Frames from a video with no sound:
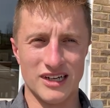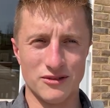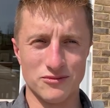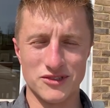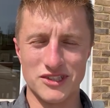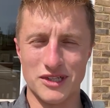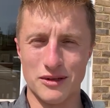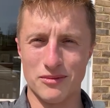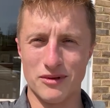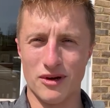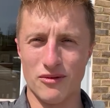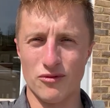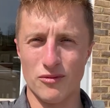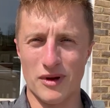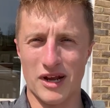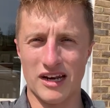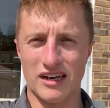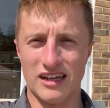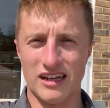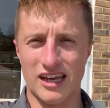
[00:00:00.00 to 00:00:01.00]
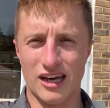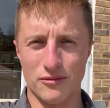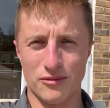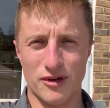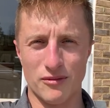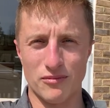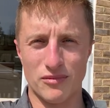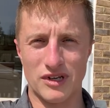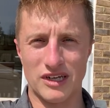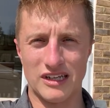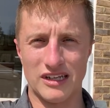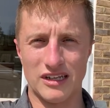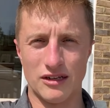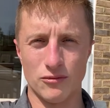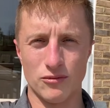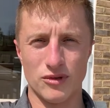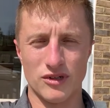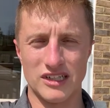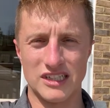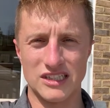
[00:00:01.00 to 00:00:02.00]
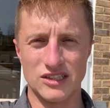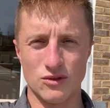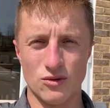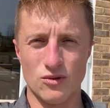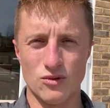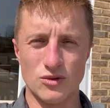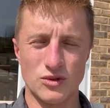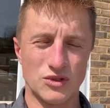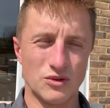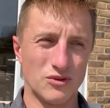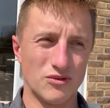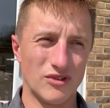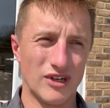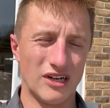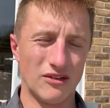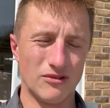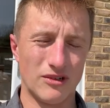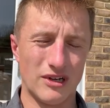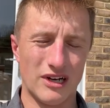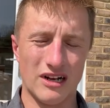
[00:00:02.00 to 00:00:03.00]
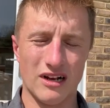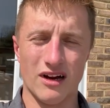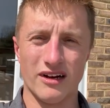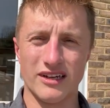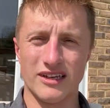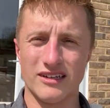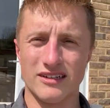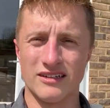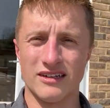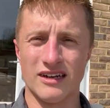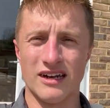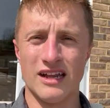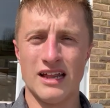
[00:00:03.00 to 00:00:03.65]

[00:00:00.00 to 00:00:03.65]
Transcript: stepping up from a handicap company, but he's a horse that we really, really like. And